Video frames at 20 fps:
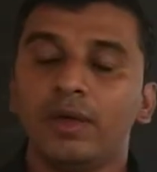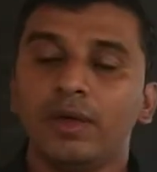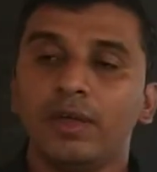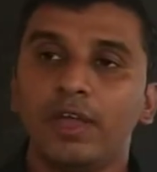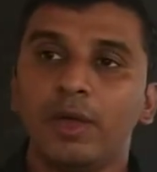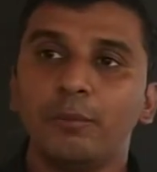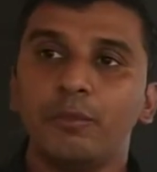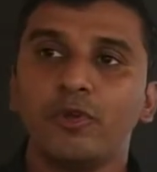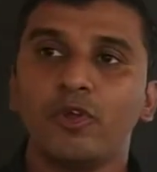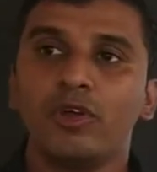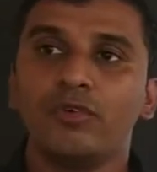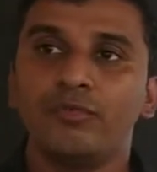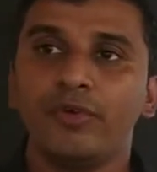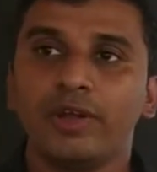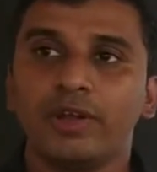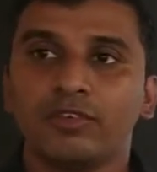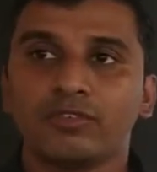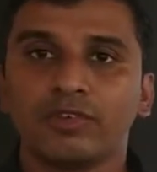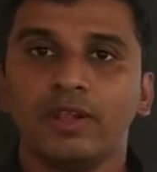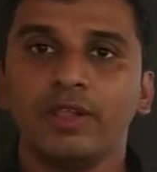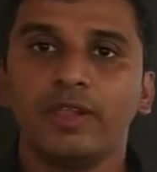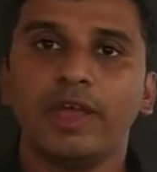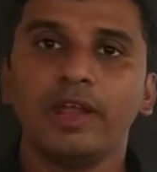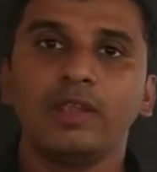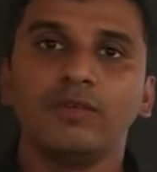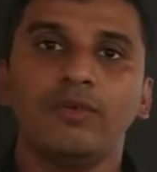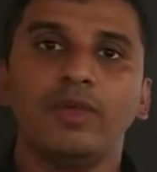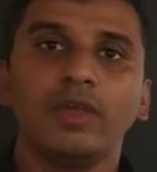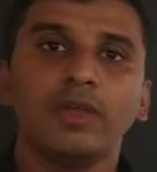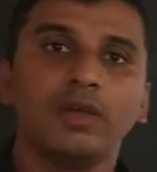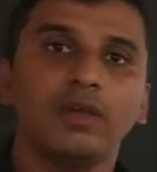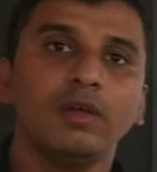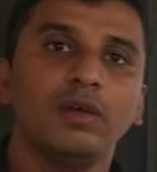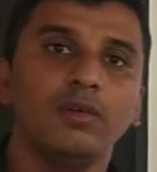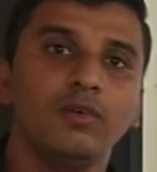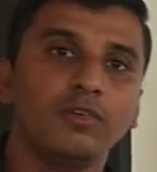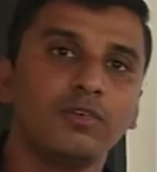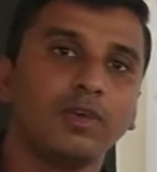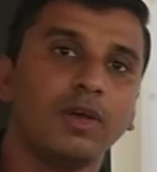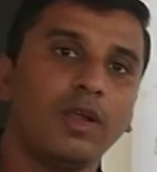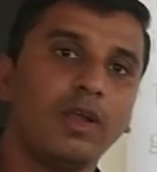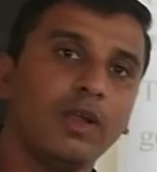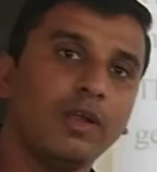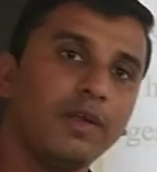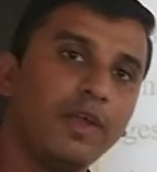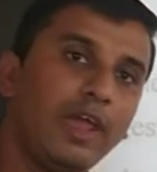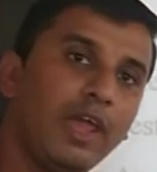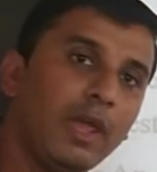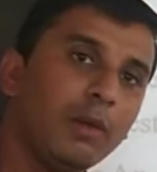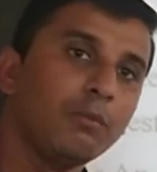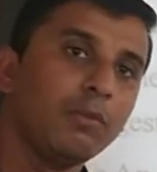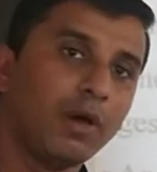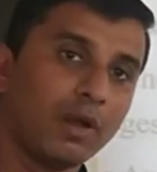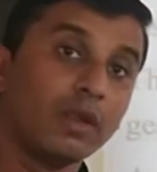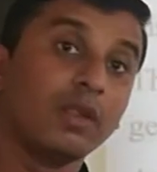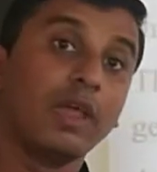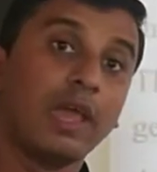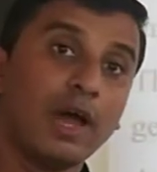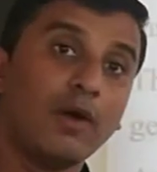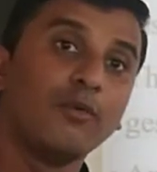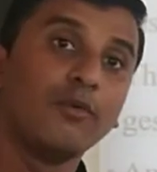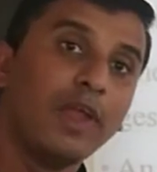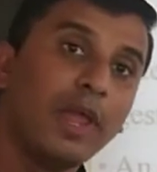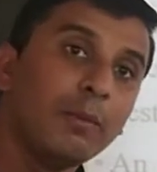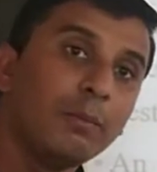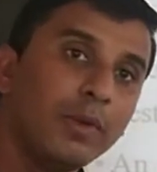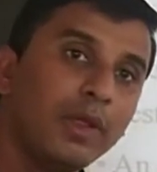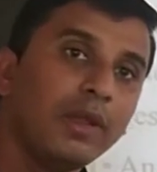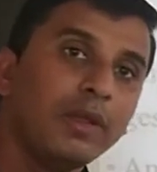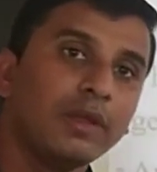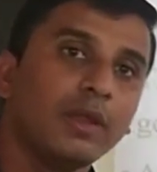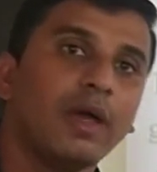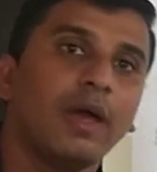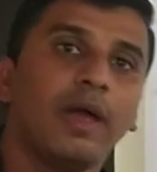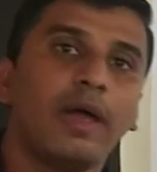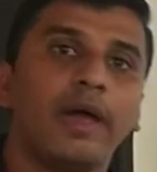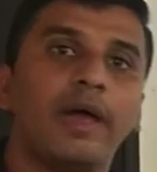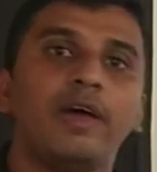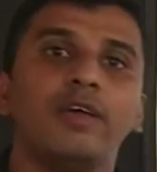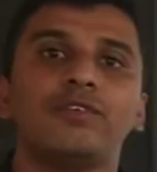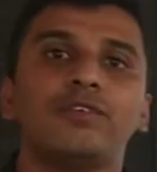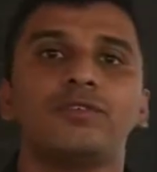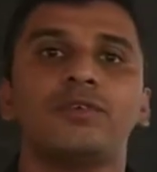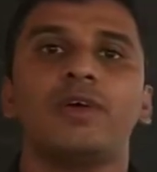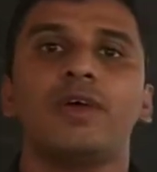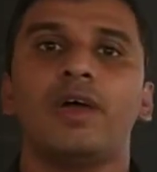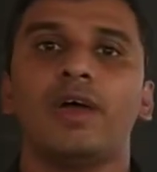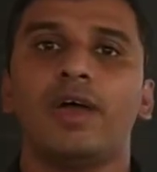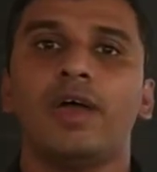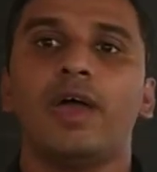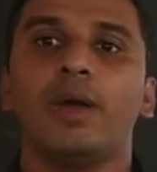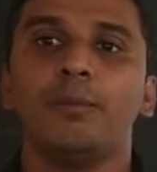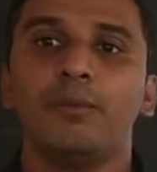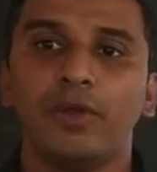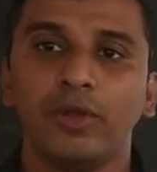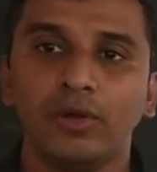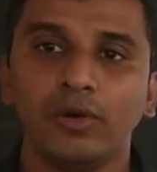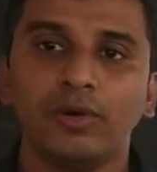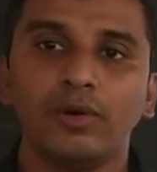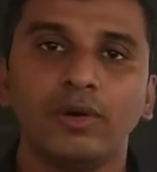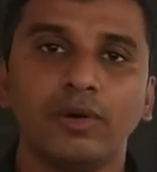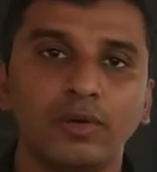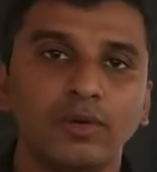embryo and fetus till the 8th week, we shall name, or they have named it as embryo,